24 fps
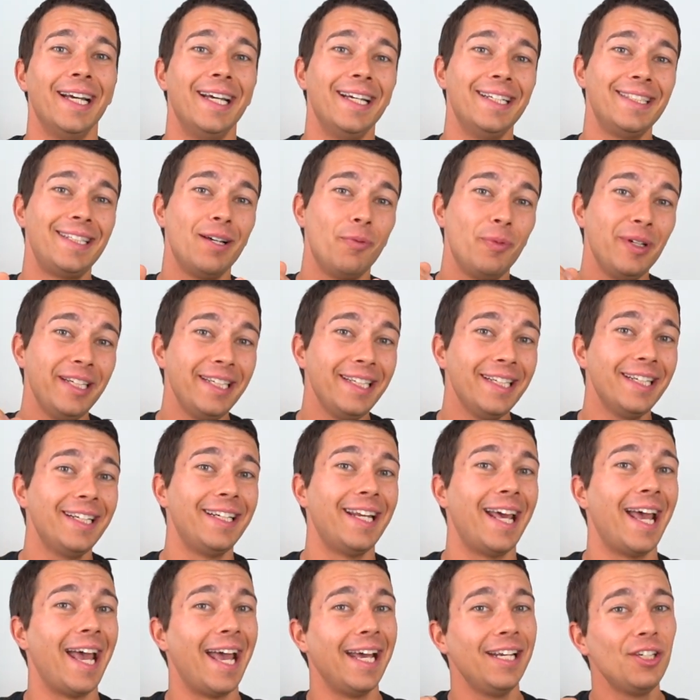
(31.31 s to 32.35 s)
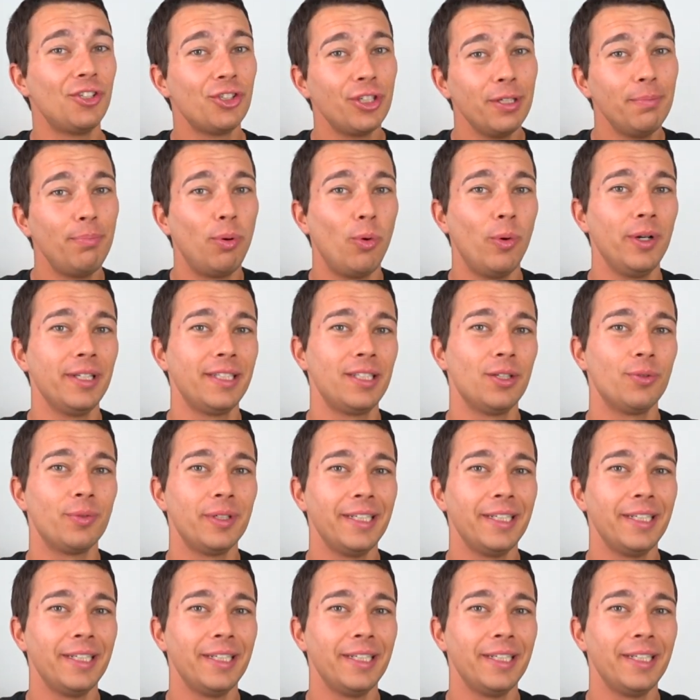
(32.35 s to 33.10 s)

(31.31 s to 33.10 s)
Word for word: is that we need an entry point to